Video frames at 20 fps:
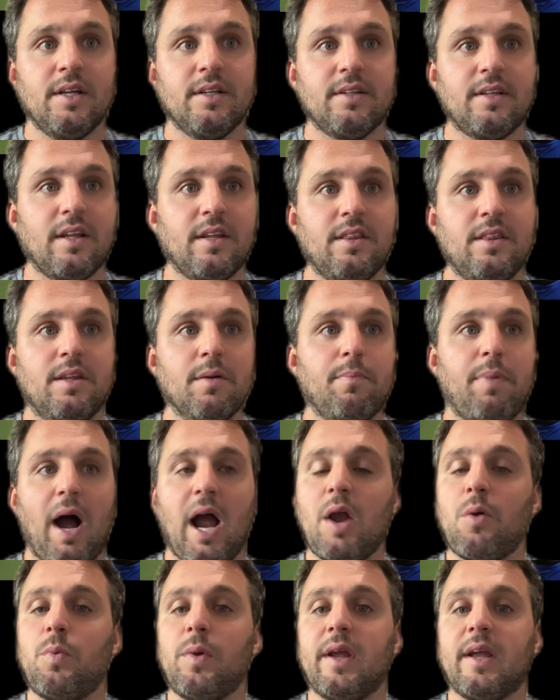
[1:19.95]
Did the
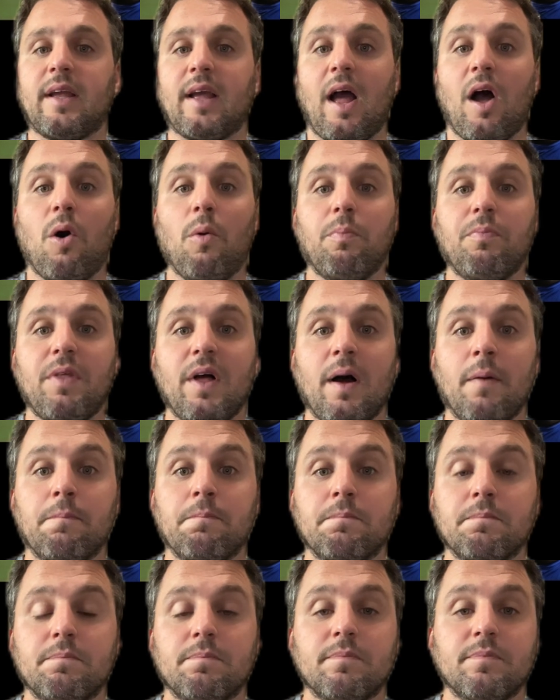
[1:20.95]
bye week help
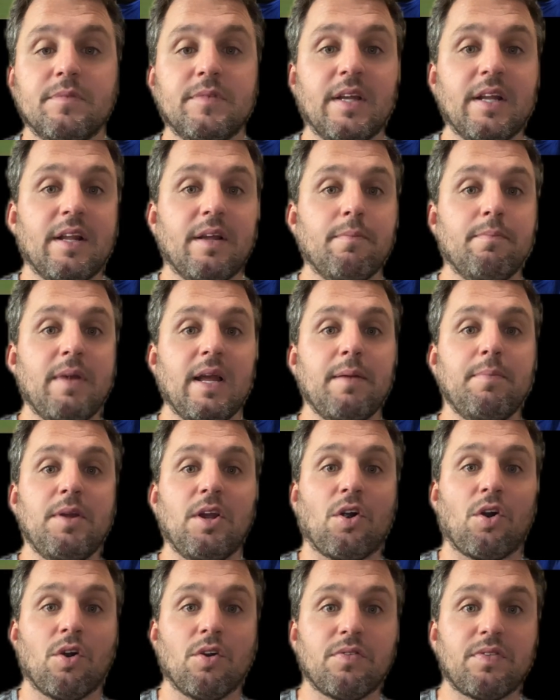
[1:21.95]
them? Did it maybe
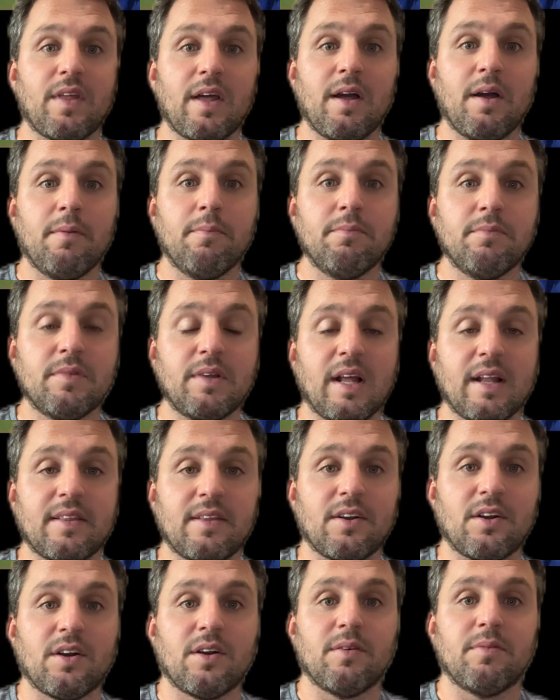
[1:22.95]
hurt them that
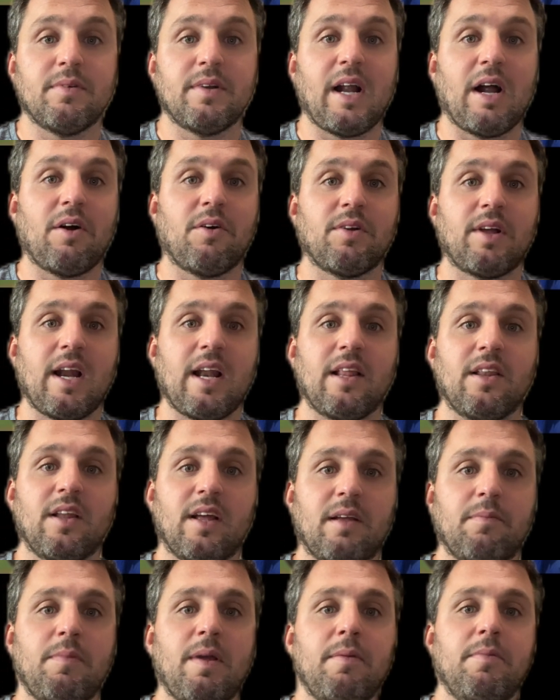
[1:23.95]
they're now getting
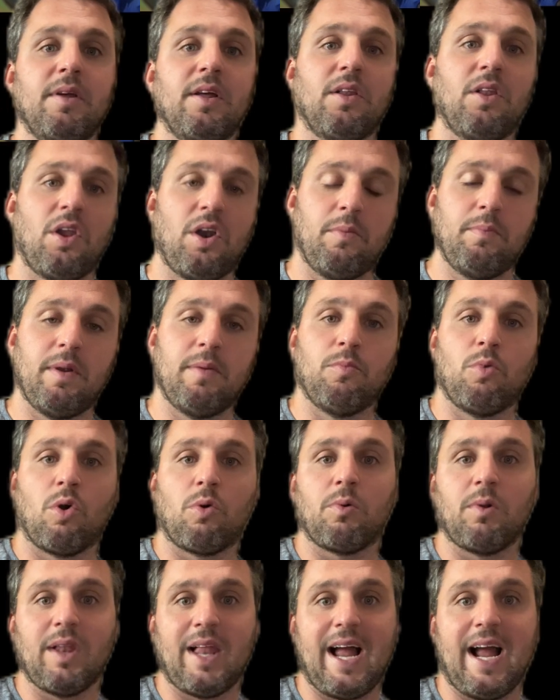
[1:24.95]
maybe a little bit more
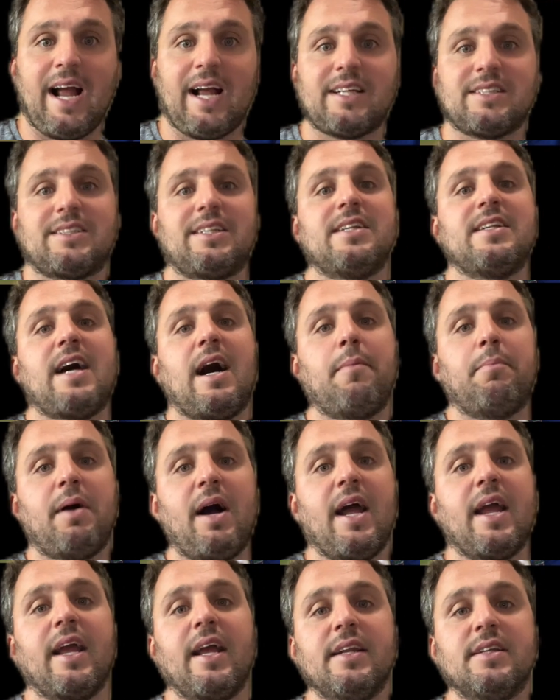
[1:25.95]
relaxed and not
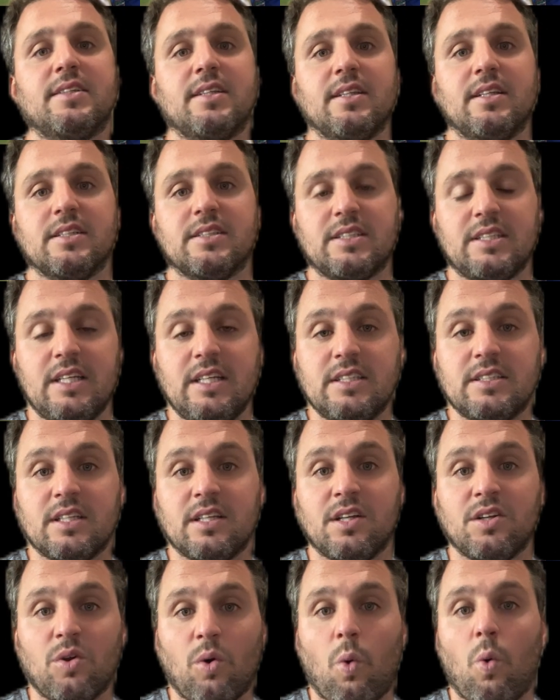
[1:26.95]
buying into the
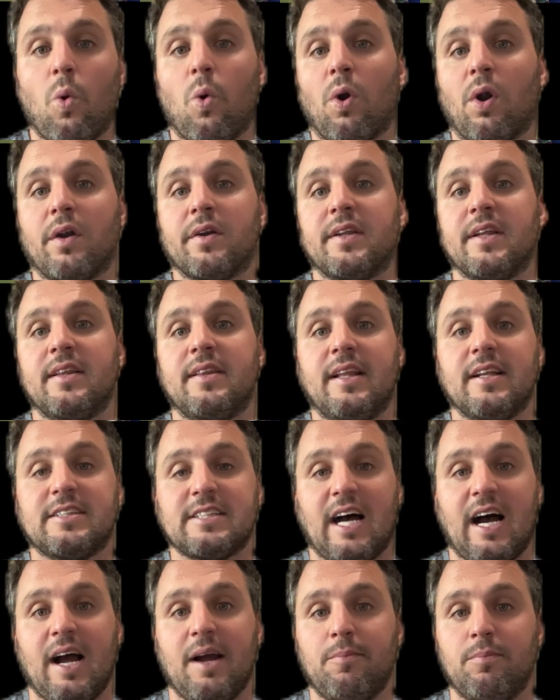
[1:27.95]
season? Or did
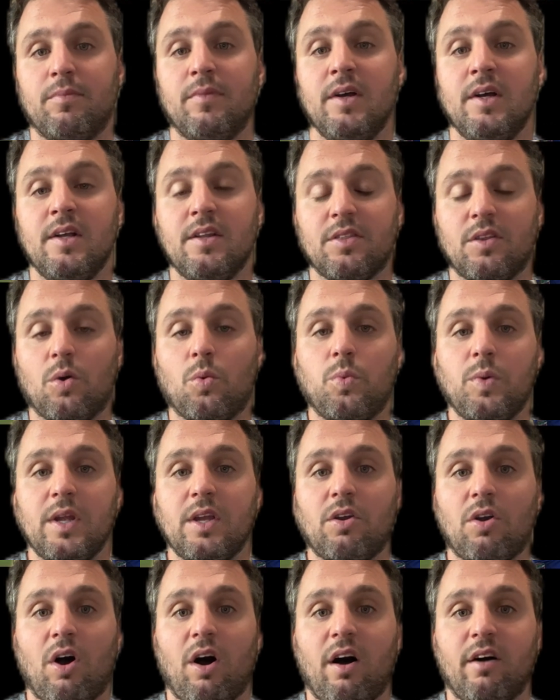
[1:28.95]
the
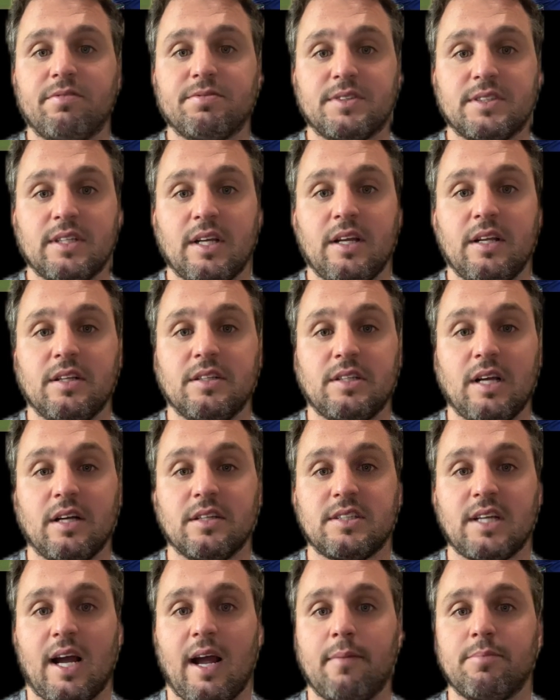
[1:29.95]
week off, say a
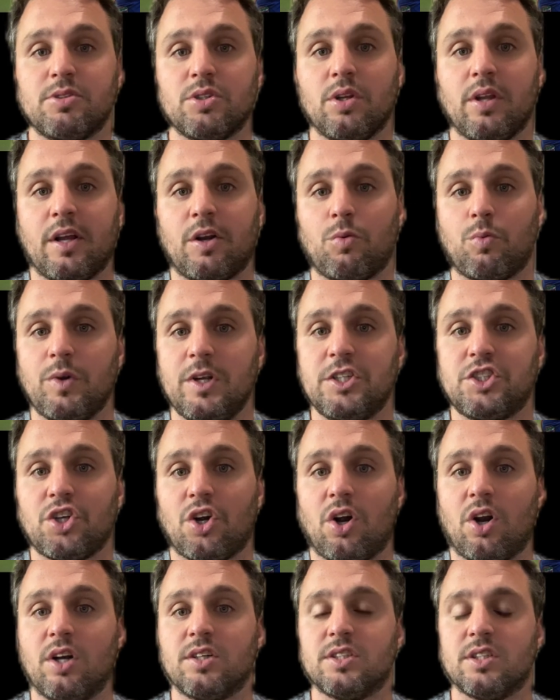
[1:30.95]
time to
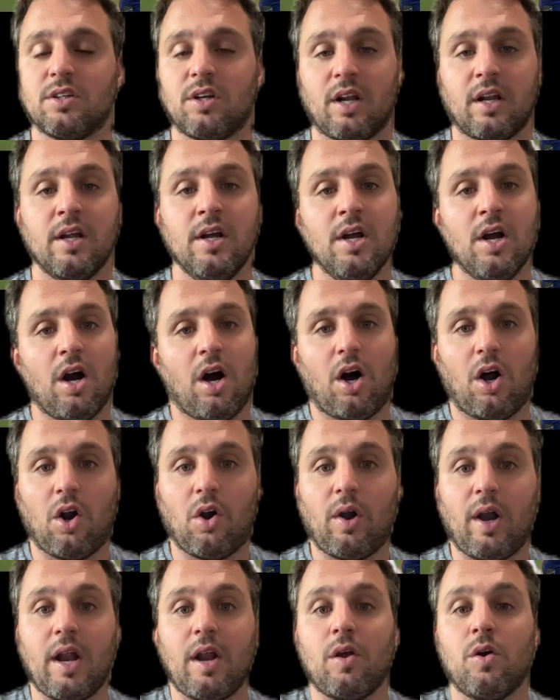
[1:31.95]
recharge and all
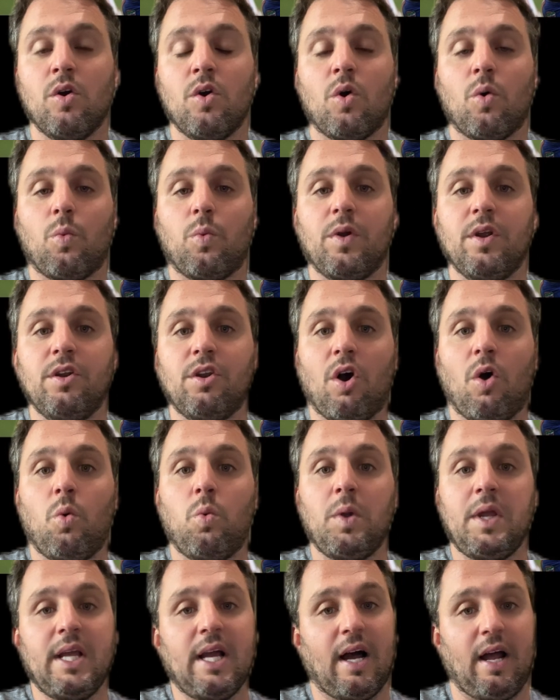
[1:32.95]
right, we know
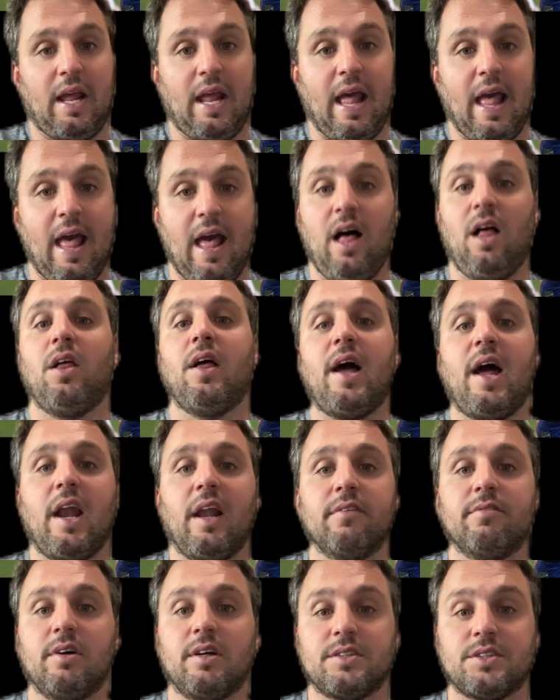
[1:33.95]
we got hell ahead
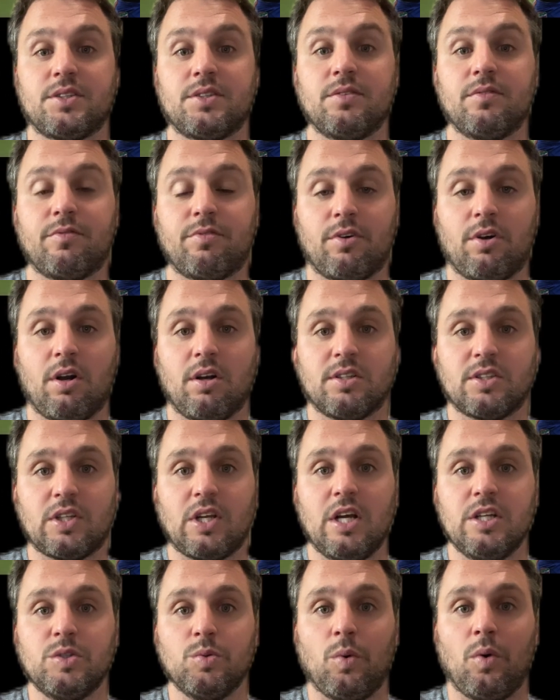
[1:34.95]
of us for our
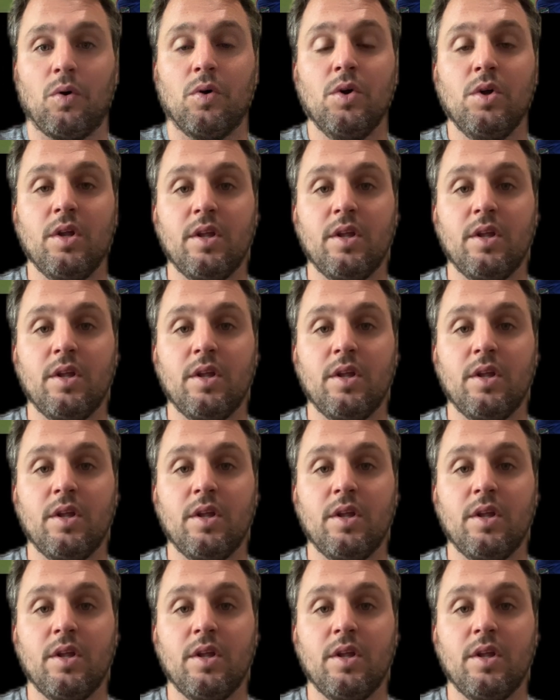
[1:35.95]
schedule.